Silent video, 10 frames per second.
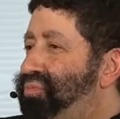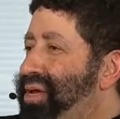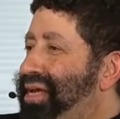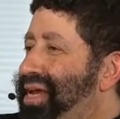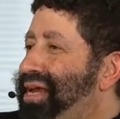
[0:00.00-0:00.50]

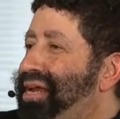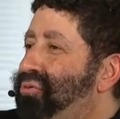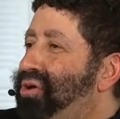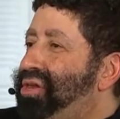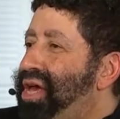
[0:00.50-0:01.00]

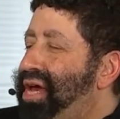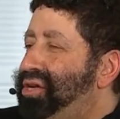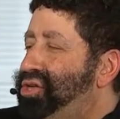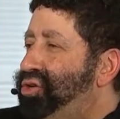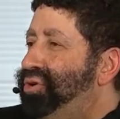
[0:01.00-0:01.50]
beginning with
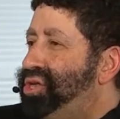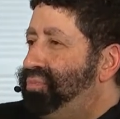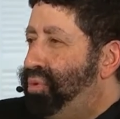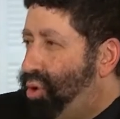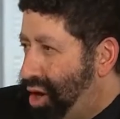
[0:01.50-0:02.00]
a
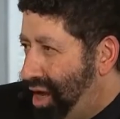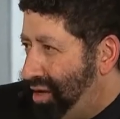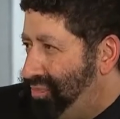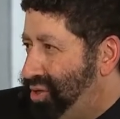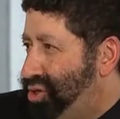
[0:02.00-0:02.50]
Jewish boy.
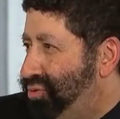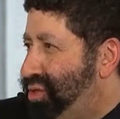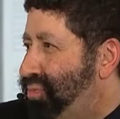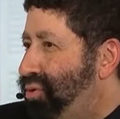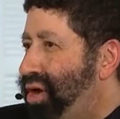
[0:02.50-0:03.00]
A
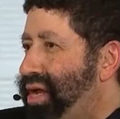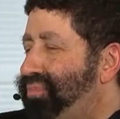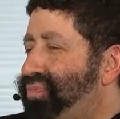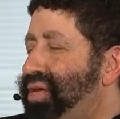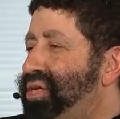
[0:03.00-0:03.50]
Jewish
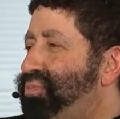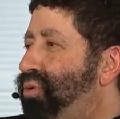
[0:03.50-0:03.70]
boy is